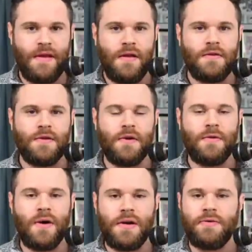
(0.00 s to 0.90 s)

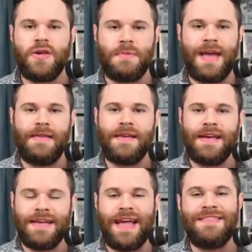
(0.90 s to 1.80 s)
So under Chip Kelly,
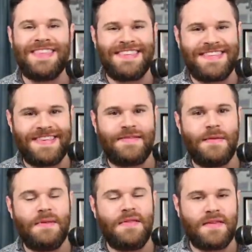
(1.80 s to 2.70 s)
again, the
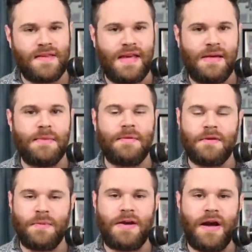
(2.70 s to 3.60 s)
system and the scheme of the
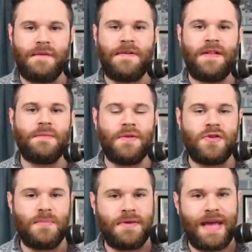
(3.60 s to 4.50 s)
spread offense with
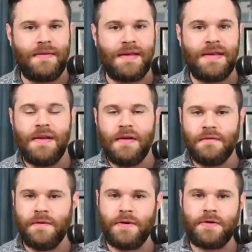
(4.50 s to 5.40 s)
Chip Kelly,
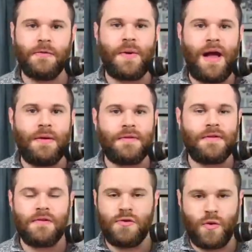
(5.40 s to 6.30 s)
vertical
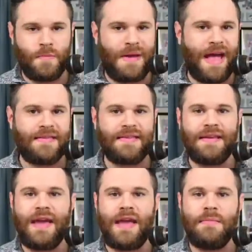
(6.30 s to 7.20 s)
routes, short passing
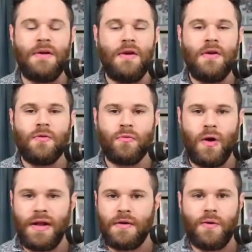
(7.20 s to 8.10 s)
game,
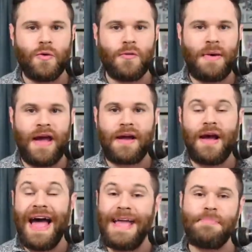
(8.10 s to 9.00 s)
running quarterback,
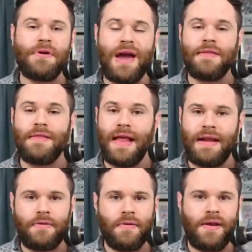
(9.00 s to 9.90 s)

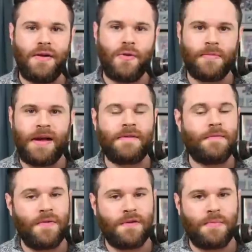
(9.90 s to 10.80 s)
hyper-athletic running quarterback
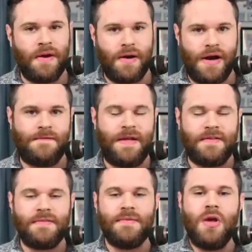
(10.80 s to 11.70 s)
from the spread
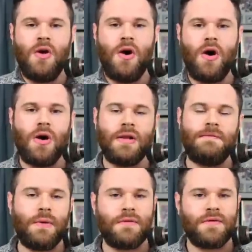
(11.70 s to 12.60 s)
offense. All of
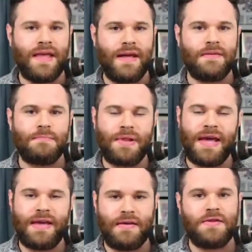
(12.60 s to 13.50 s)
those things play
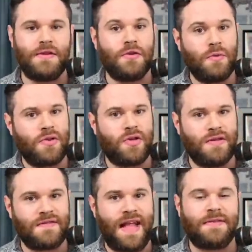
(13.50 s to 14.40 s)
into your rushing
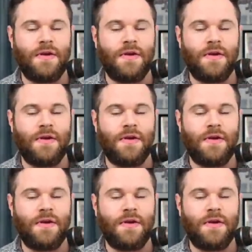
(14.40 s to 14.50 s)
stats.